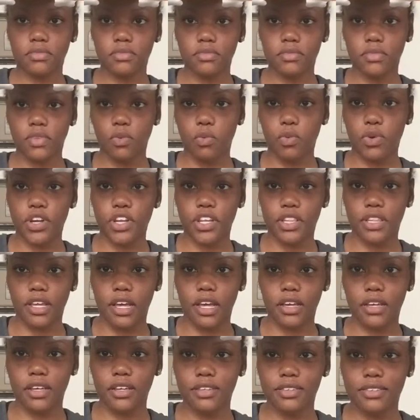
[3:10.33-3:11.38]
What do you think?
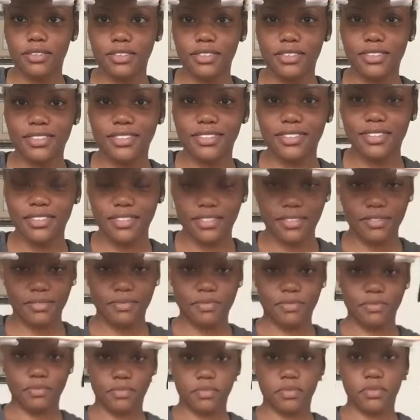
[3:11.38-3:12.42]

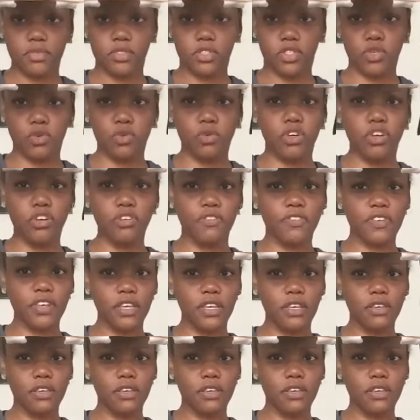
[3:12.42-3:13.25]
Too goofy?